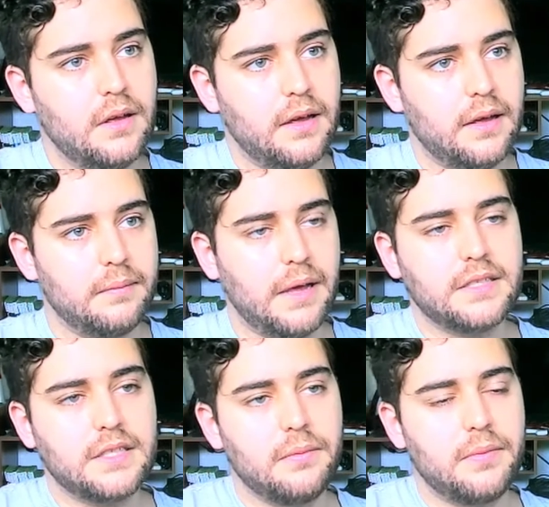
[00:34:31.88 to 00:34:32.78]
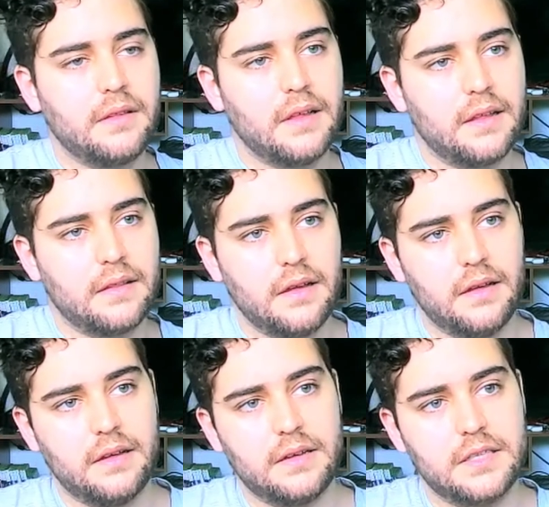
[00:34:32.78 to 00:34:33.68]
to make something that
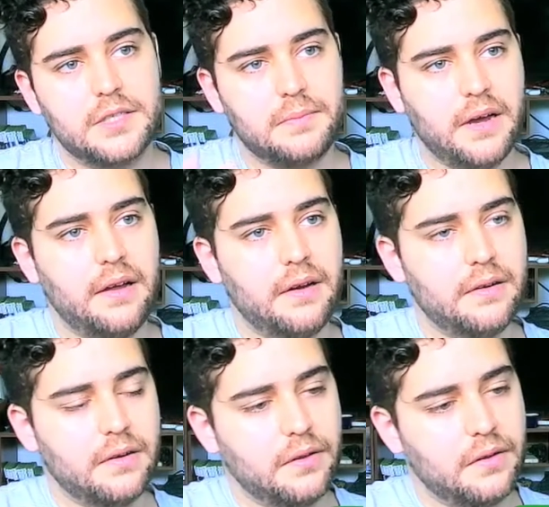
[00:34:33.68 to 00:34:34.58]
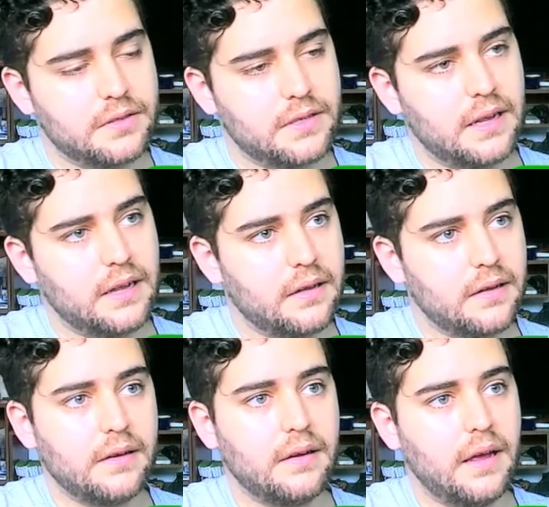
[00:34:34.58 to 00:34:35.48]
inspire others. Like
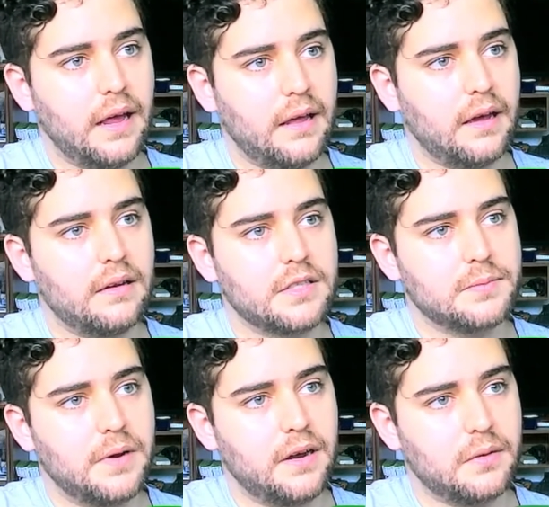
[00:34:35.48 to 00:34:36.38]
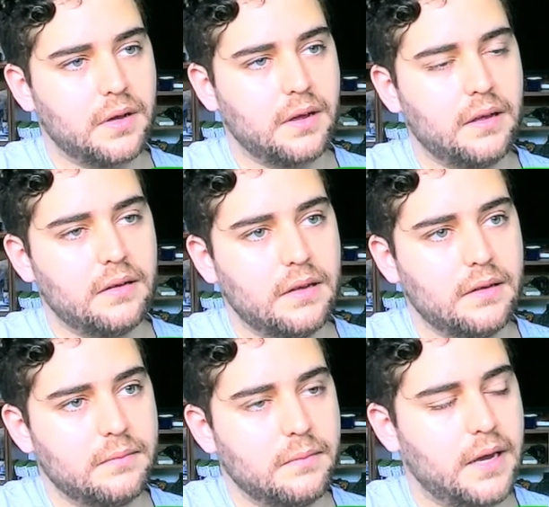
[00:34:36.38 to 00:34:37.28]
I got inspired by
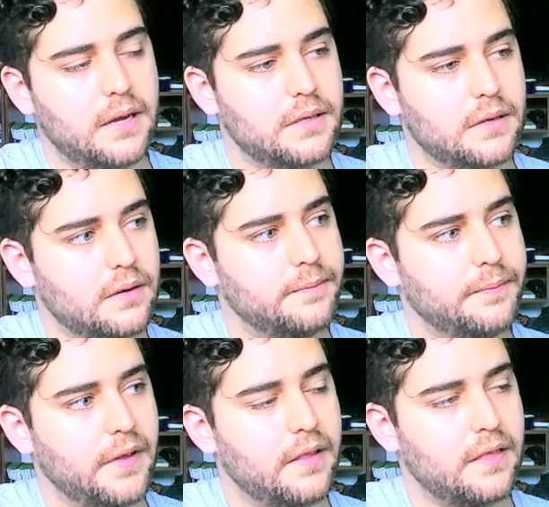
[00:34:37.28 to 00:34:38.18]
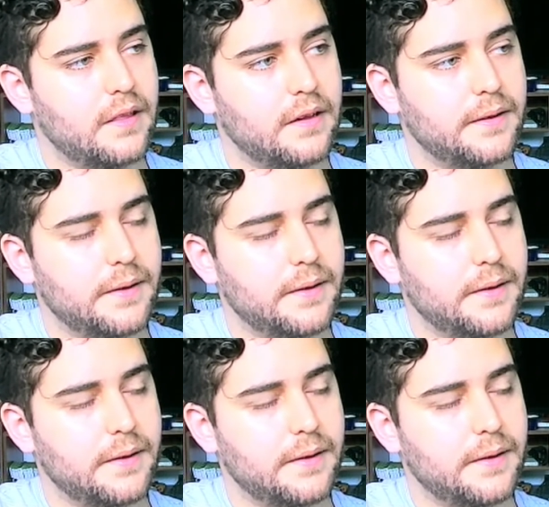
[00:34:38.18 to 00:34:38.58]
Bioshock, I think.